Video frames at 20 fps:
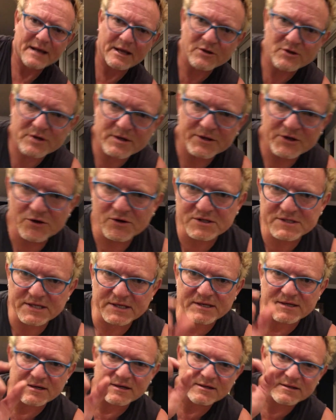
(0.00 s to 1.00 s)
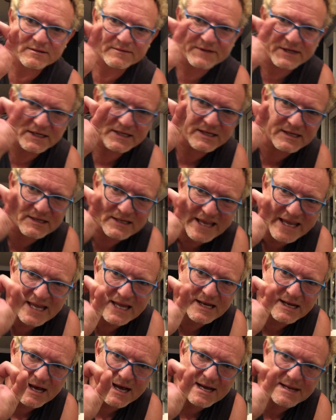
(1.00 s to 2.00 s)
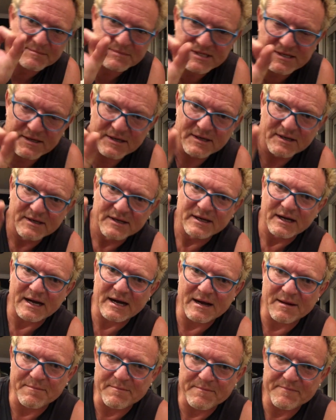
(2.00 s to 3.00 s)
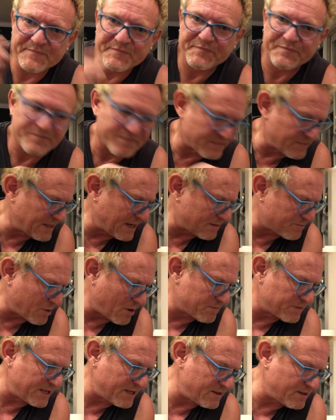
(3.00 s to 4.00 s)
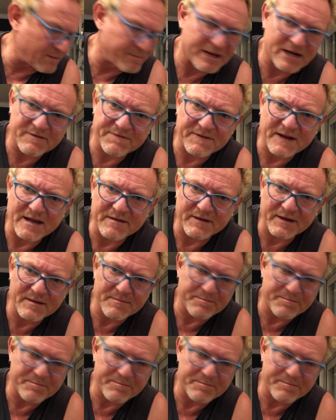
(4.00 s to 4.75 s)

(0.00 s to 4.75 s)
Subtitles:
you can use the little key limes. They're probably a better flavor,